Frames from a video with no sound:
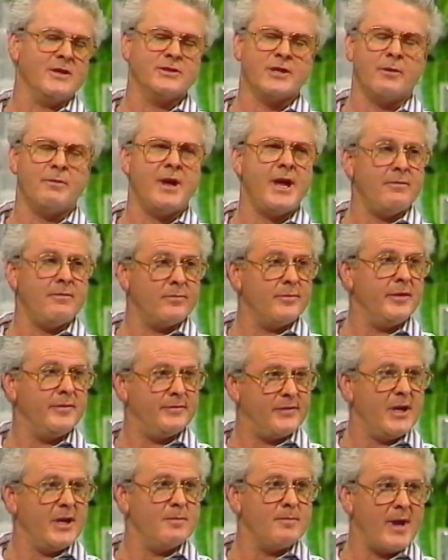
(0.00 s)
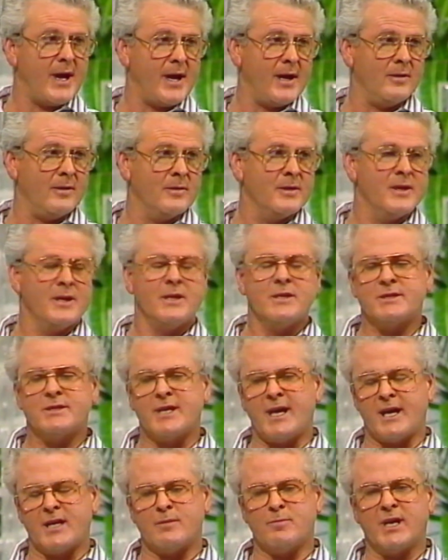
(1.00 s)
So every female
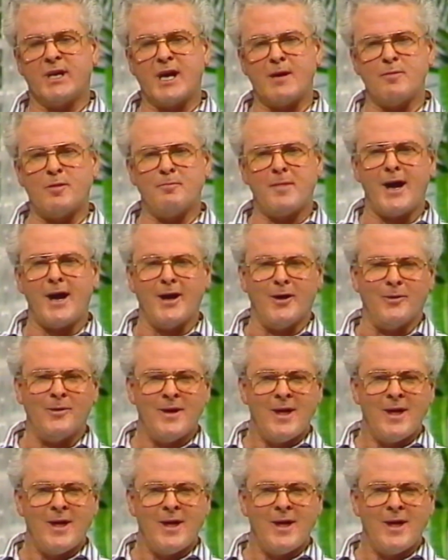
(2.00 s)
started to become a male.